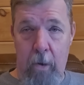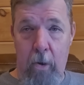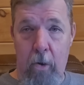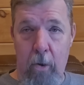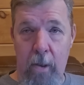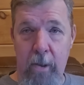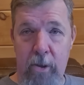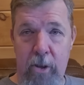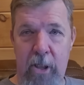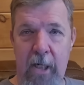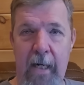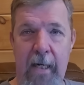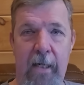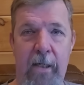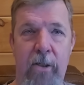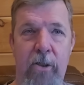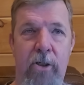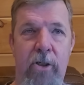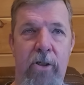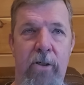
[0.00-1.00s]
could
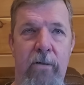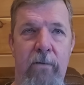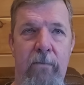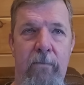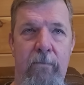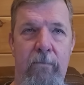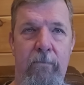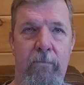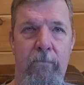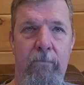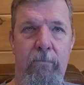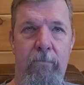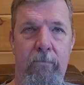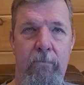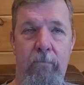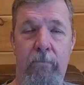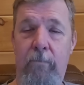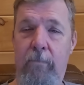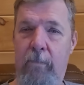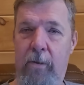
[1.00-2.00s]
change
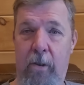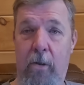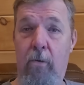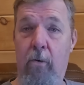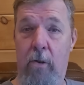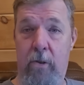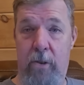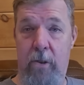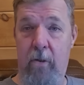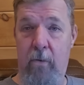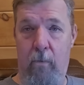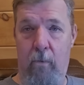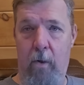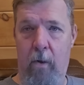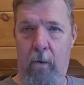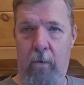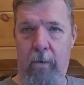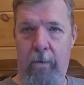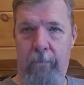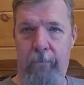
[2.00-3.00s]
the course of the
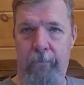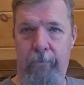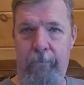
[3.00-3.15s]
world.